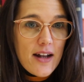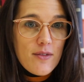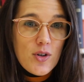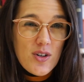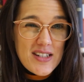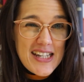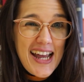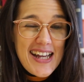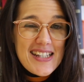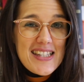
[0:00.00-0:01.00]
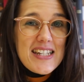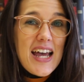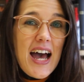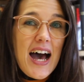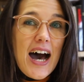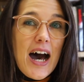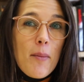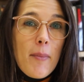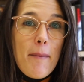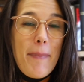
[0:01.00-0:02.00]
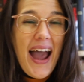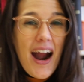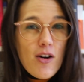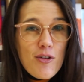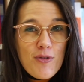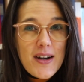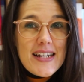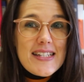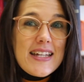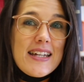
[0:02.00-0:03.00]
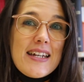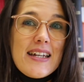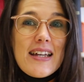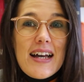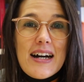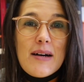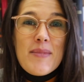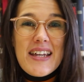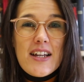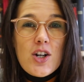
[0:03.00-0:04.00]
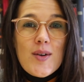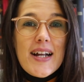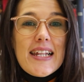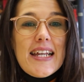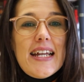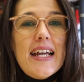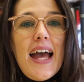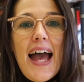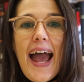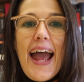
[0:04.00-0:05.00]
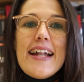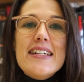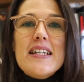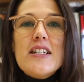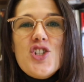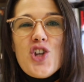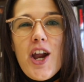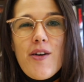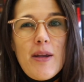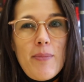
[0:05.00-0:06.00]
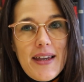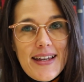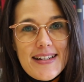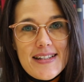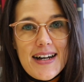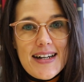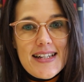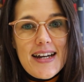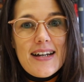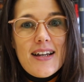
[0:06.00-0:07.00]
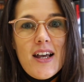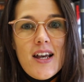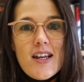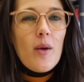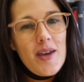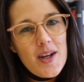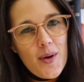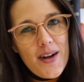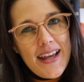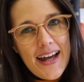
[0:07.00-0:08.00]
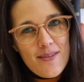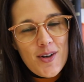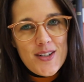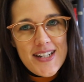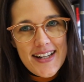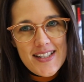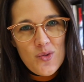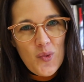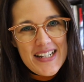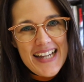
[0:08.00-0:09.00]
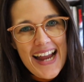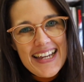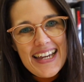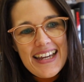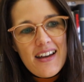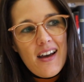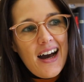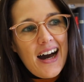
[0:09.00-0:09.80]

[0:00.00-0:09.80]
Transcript: out of context, paraphrasing incorrectly, and cherry picking data. When we're quoting out of context, we're taking